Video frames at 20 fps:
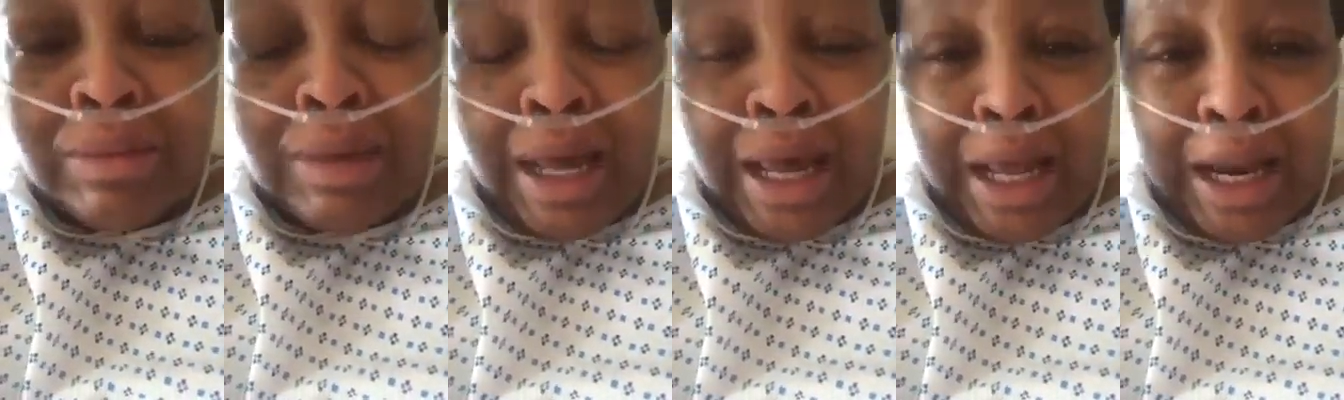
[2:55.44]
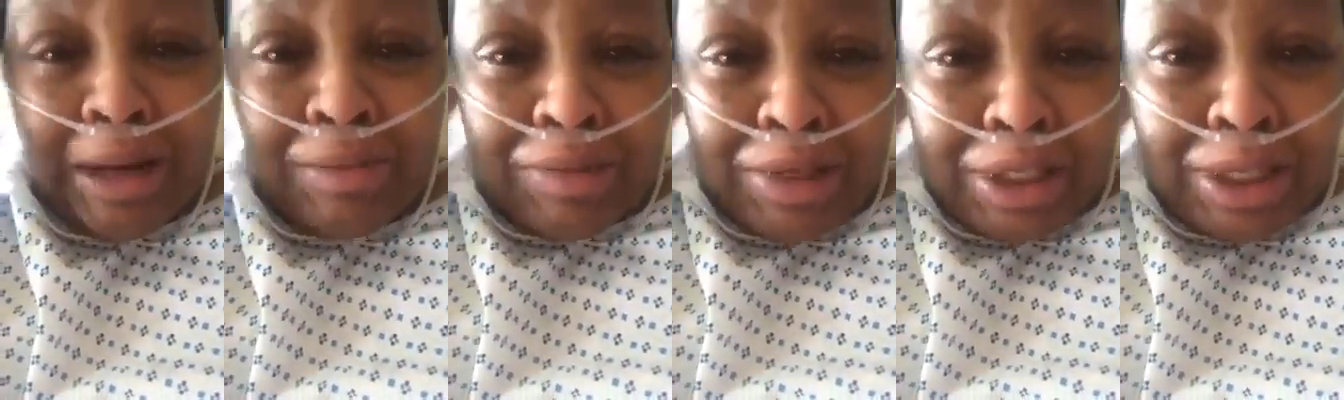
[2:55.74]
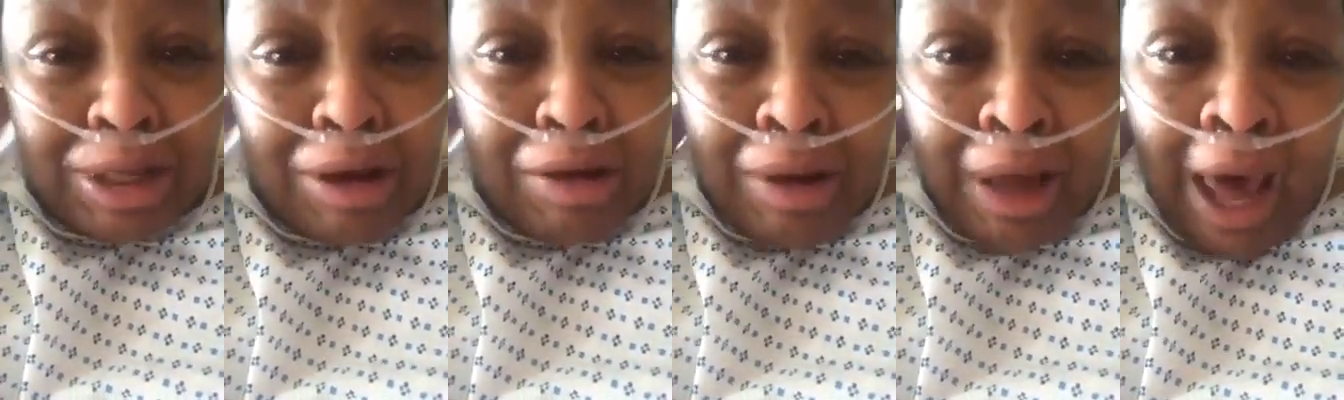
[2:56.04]
And I'm
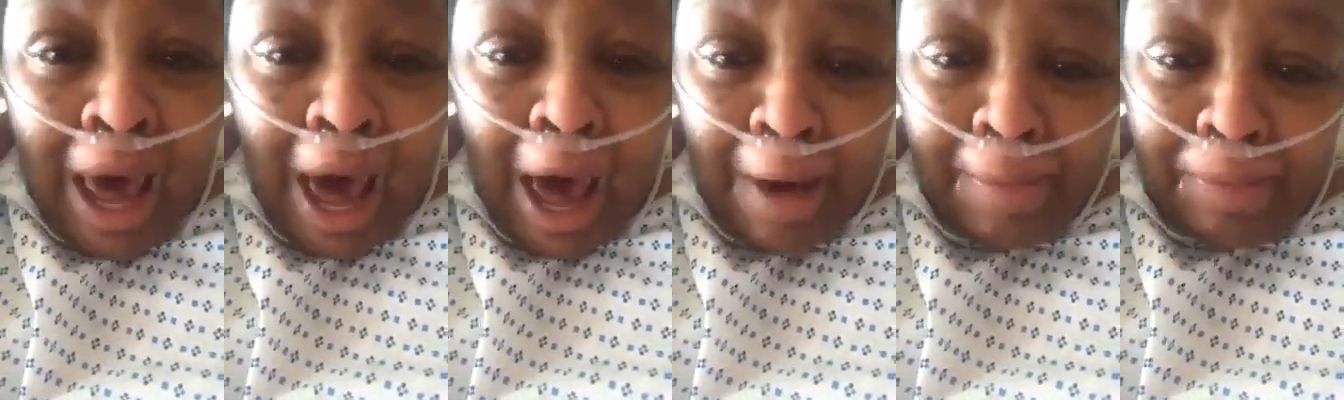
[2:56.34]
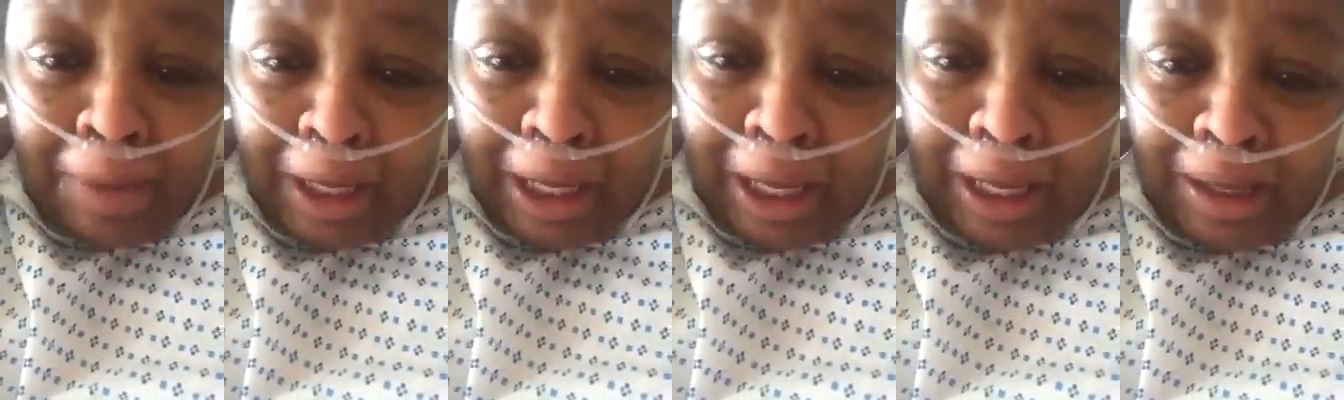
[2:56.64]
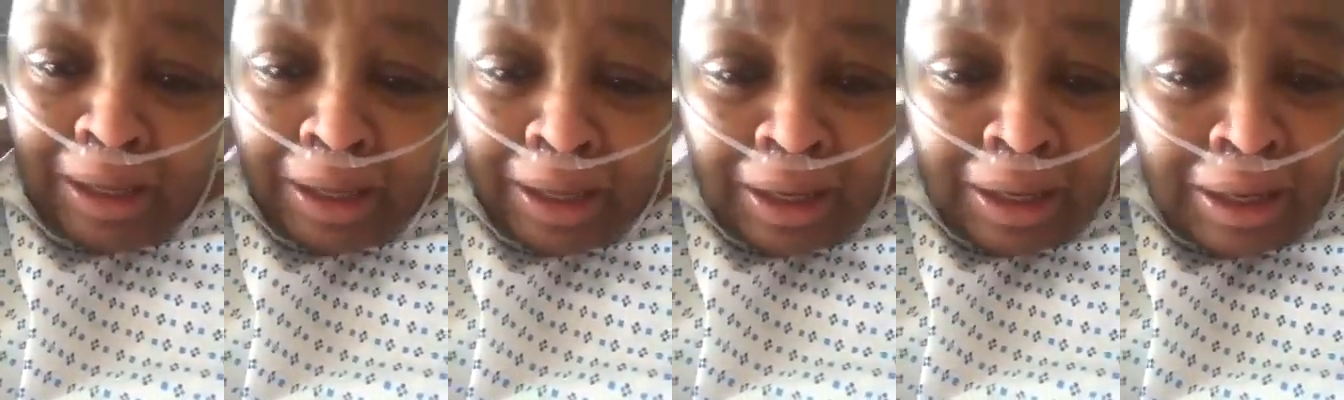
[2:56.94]
so
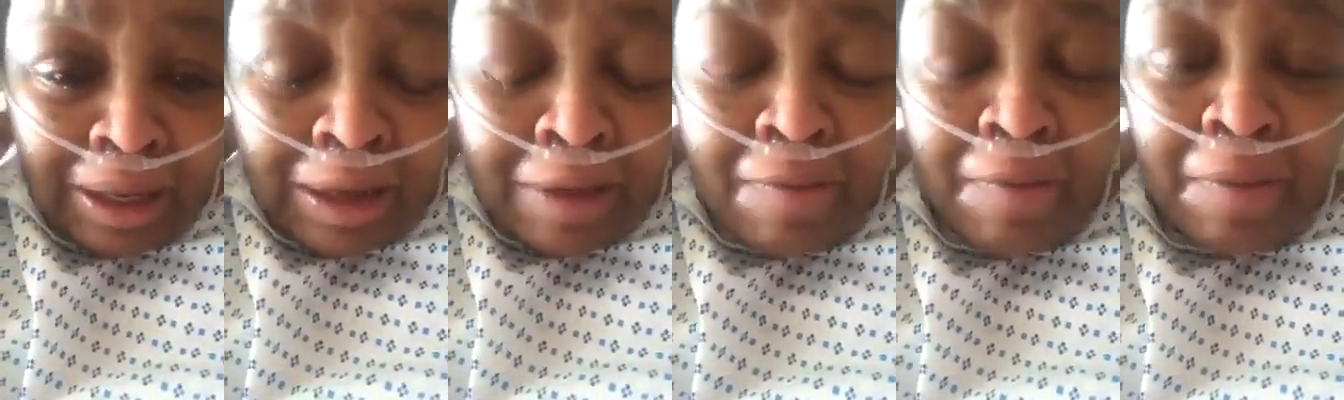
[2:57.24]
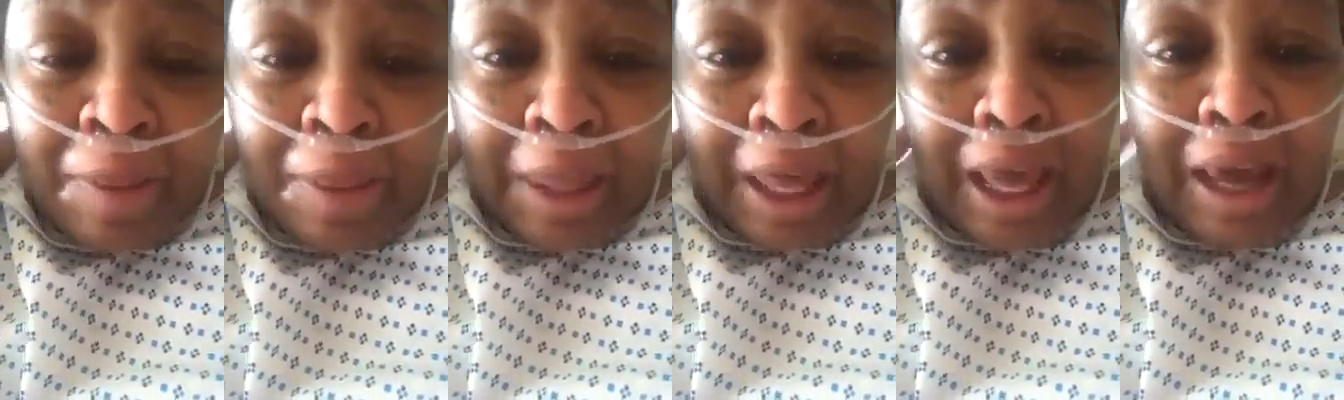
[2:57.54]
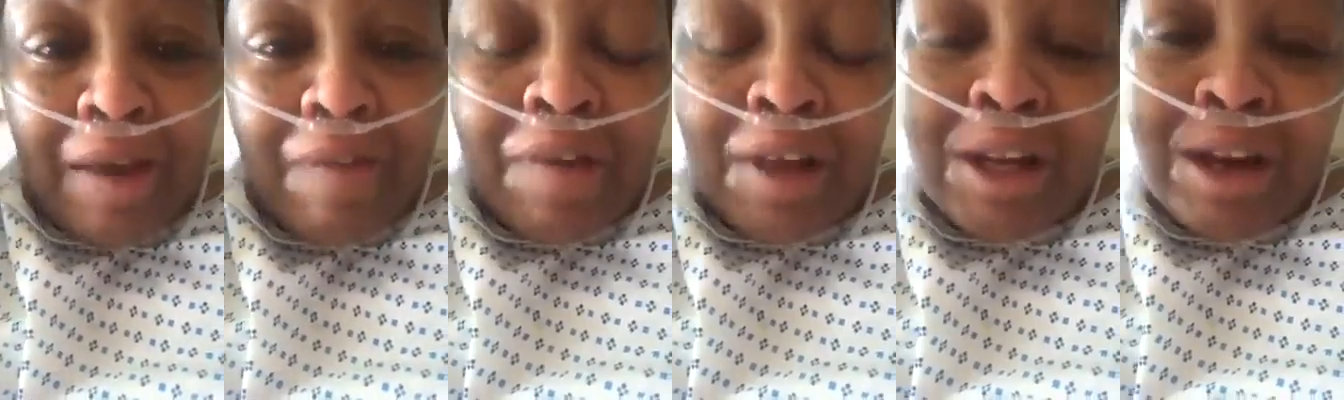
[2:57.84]
happy.
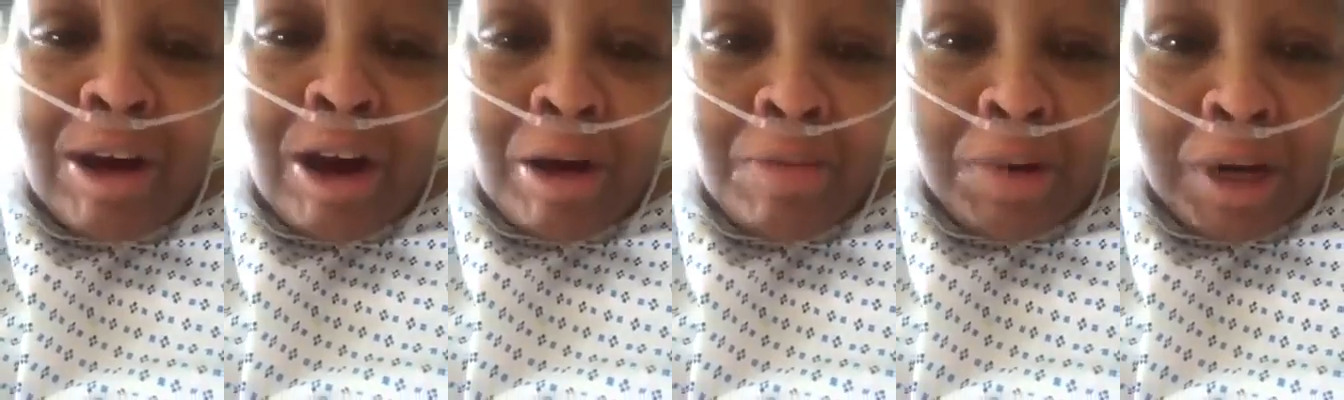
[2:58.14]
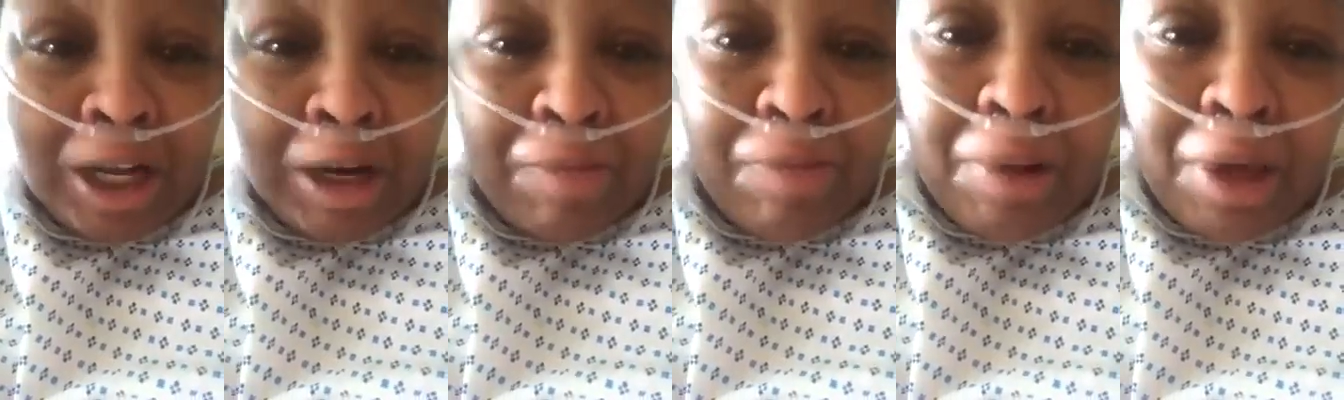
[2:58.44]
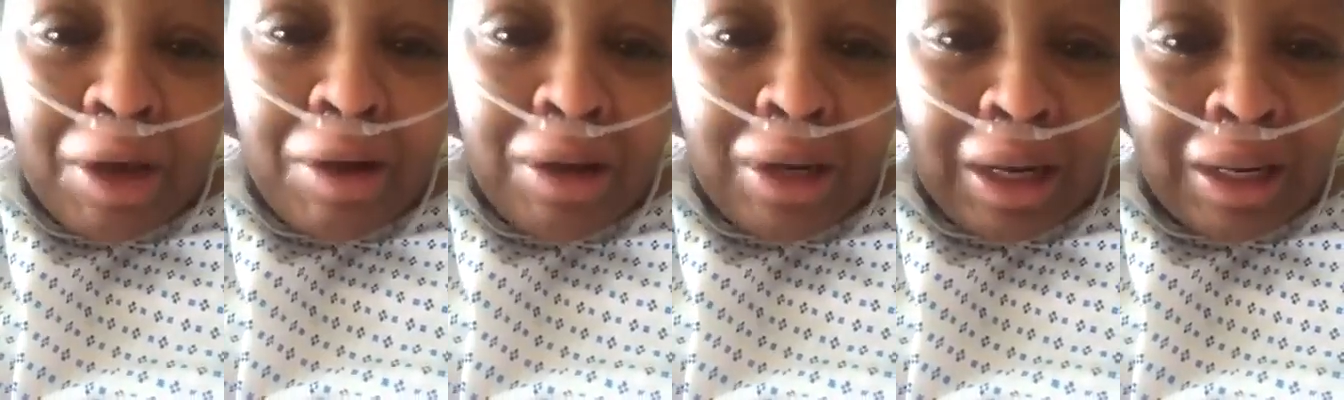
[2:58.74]
Even though I'm going to
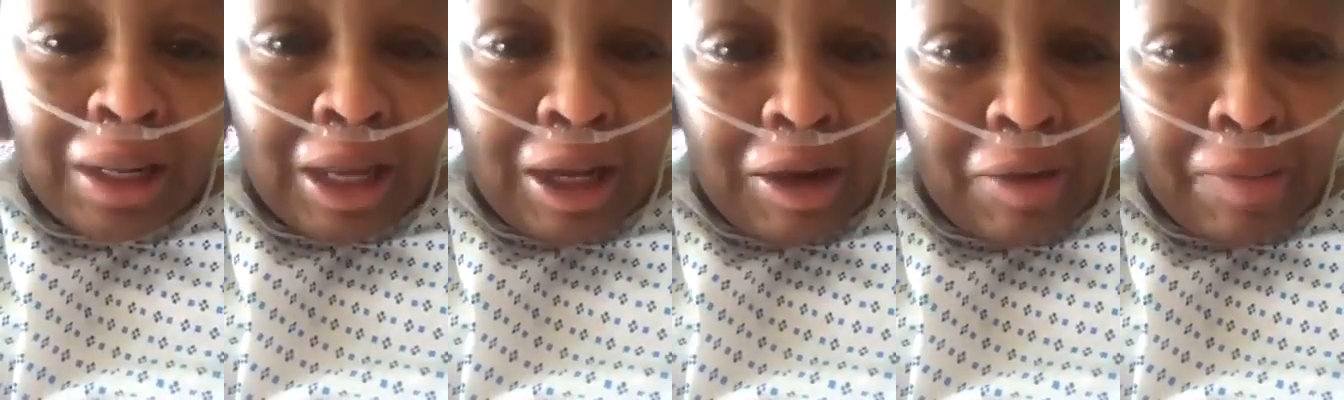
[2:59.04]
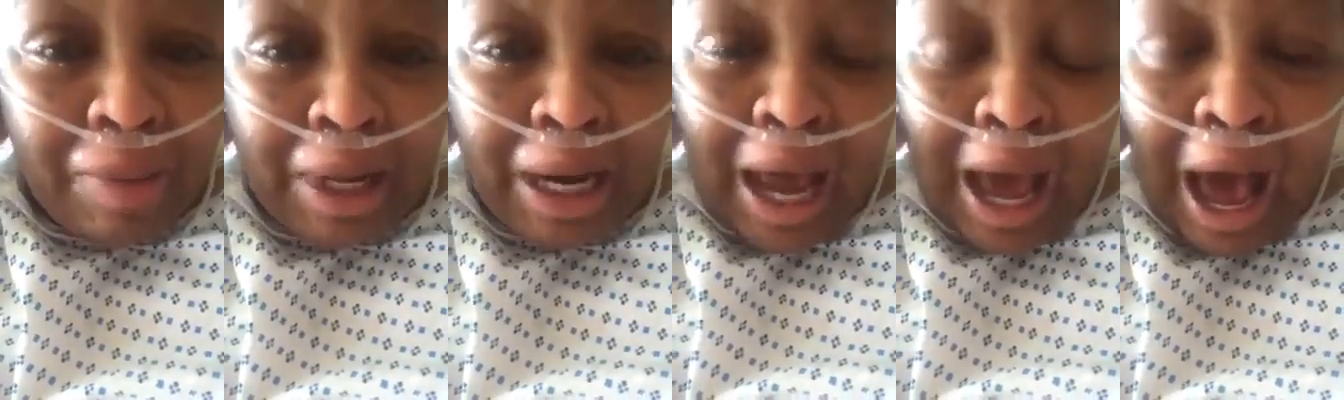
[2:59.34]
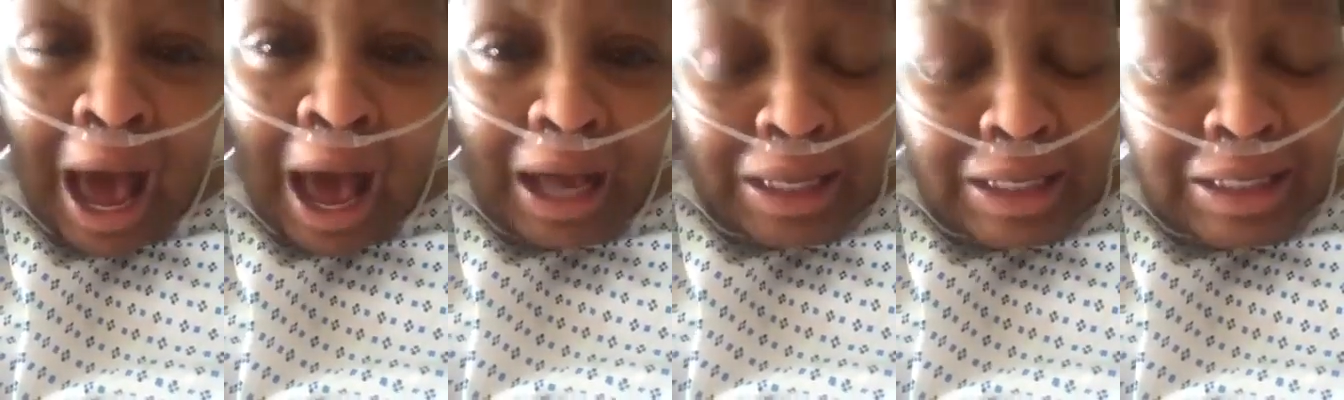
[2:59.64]
be on a little bit of
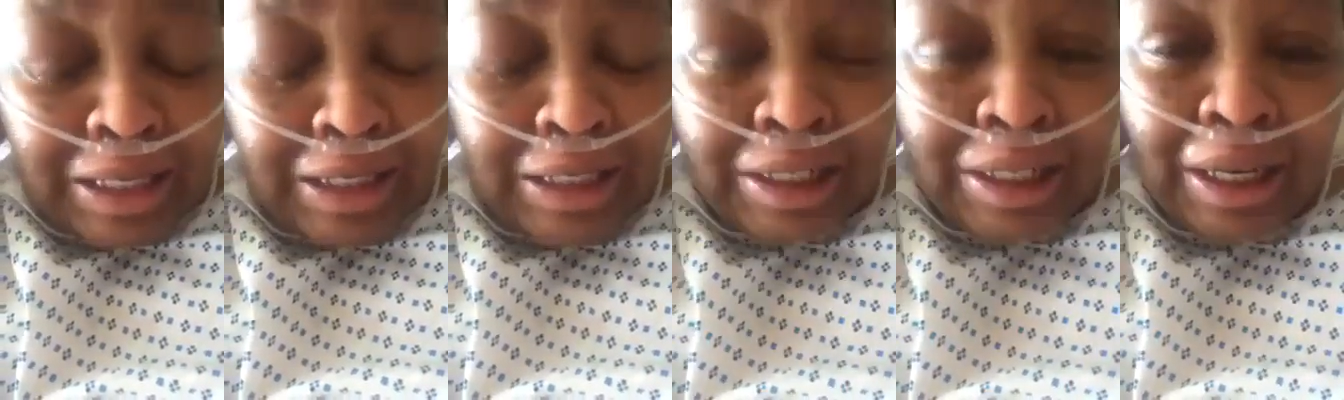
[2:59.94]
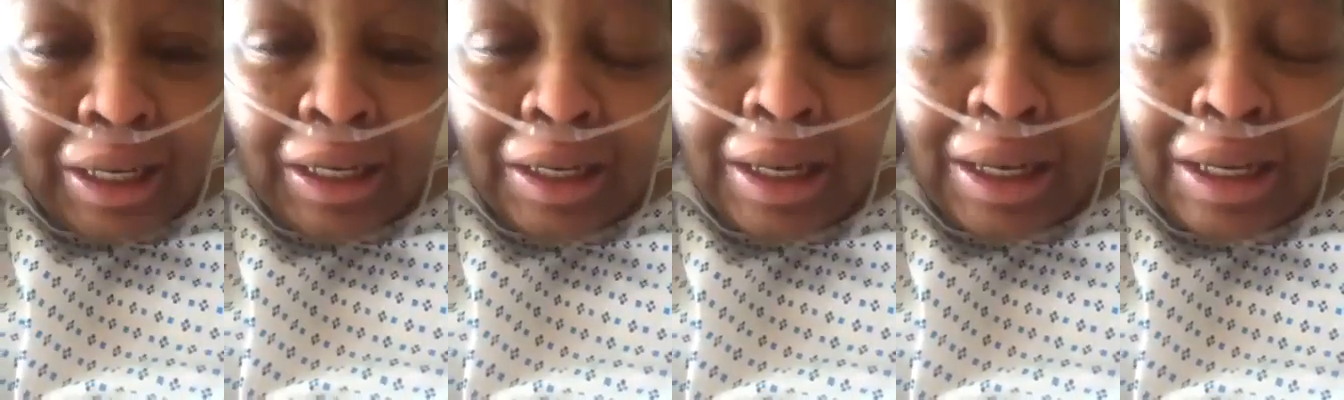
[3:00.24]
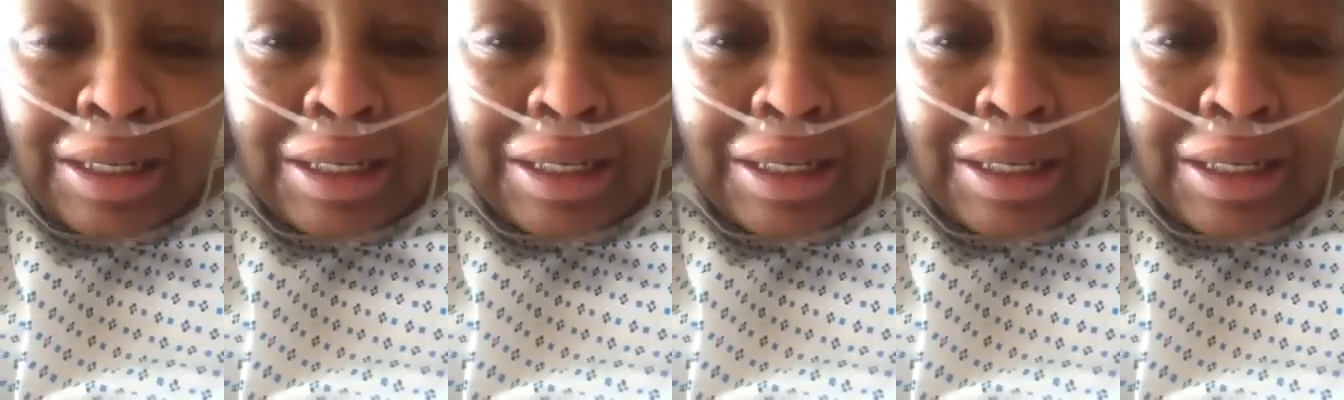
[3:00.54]
oxygen,